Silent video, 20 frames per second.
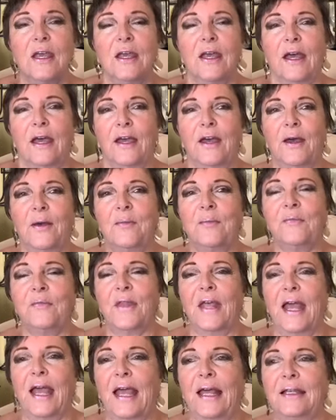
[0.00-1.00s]
Um,
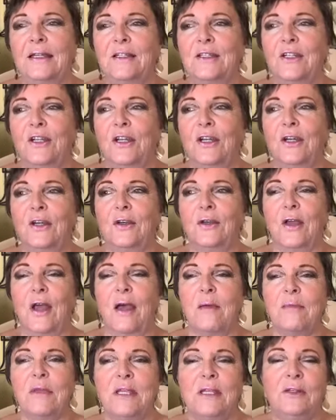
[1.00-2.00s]
and uh, I
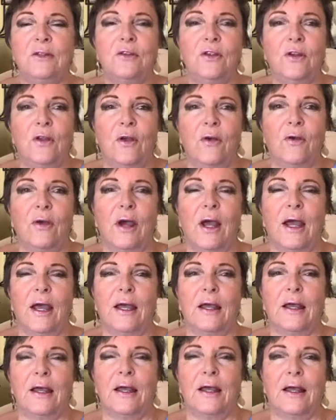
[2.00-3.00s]
mean, you know, uh,
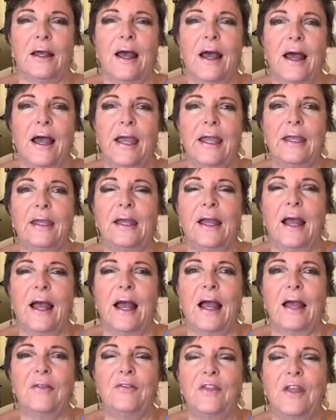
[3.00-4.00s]
I
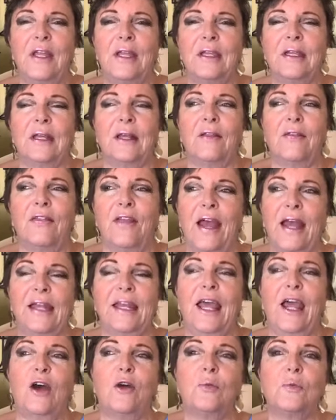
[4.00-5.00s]
I think that
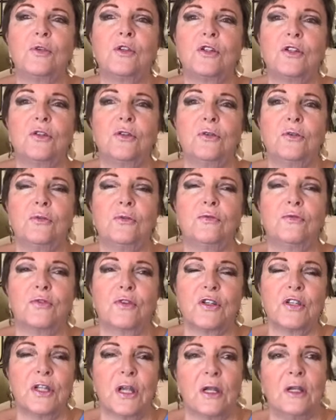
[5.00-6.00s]
helps to for
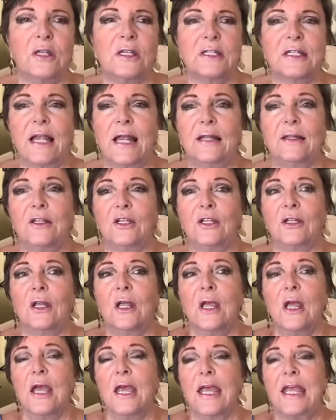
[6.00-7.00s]
us to understand that
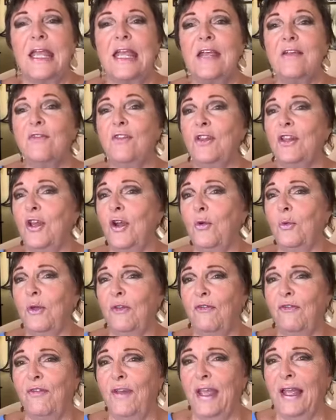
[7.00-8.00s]
even though we
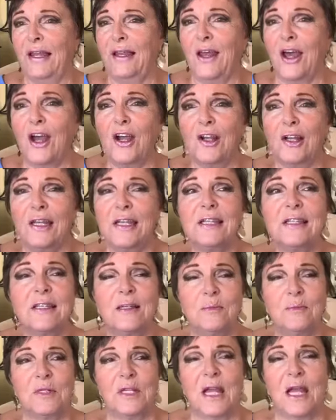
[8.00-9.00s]
feel ugly
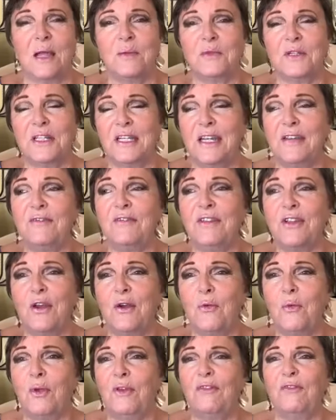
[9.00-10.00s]
sometimes and even though
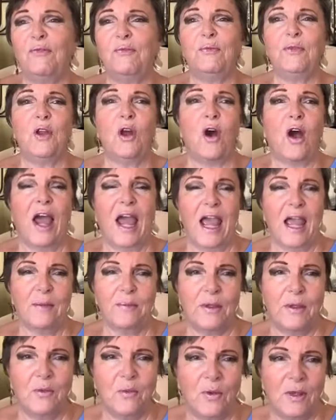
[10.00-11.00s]
we're not
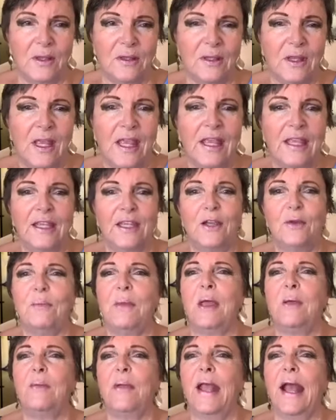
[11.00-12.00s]
happy with you know
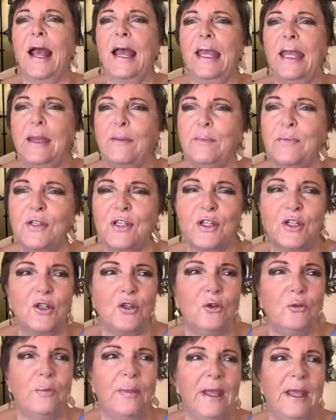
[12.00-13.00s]
maybe our hips are
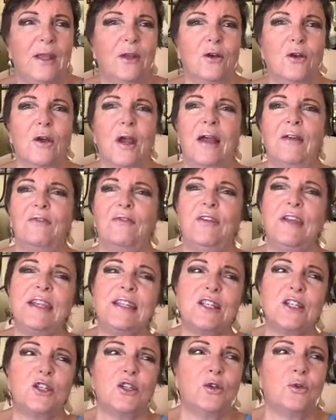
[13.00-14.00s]
too big or our feet
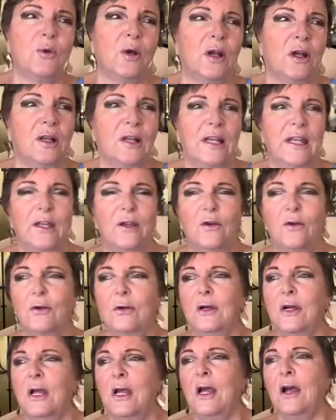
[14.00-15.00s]
are too ugly or
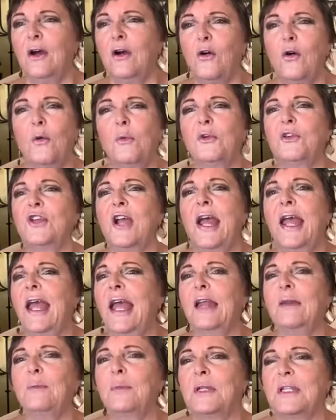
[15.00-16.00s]
or wish i
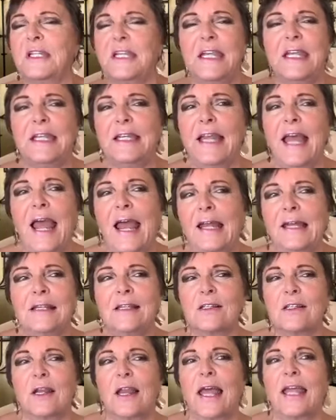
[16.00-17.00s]
had petite
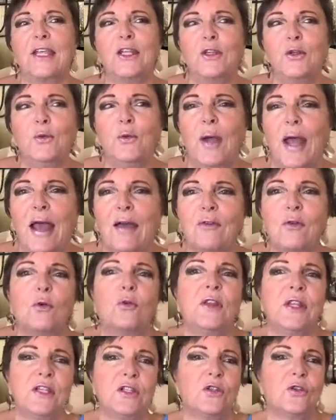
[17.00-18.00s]
hands like you have all
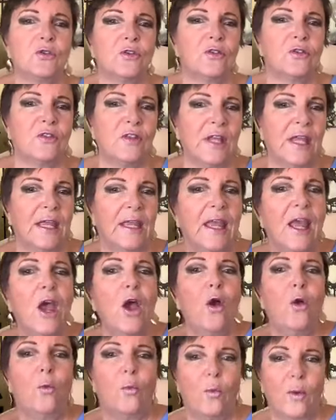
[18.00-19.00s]
this sort of thing
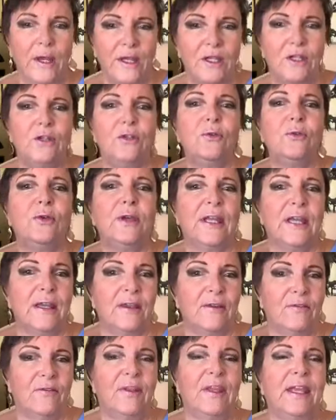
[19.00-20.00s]
when you
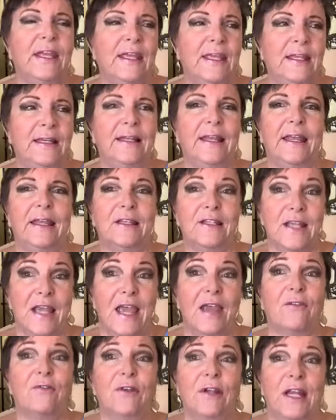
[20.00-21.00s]
give healing to
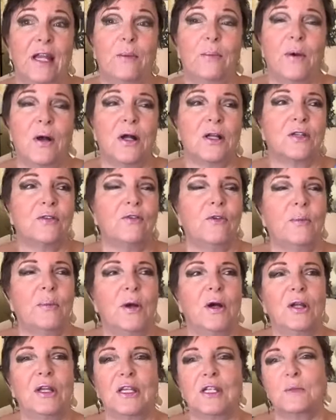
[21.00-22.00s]
every little part of your
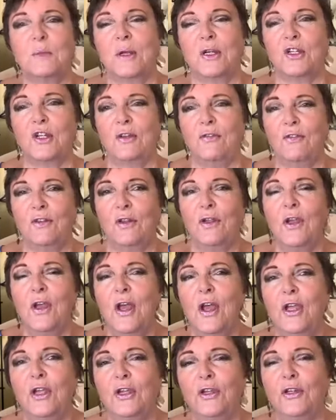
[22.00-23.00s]
body, especially if you,
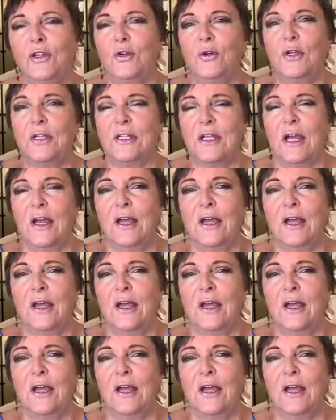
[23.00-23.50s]
you do it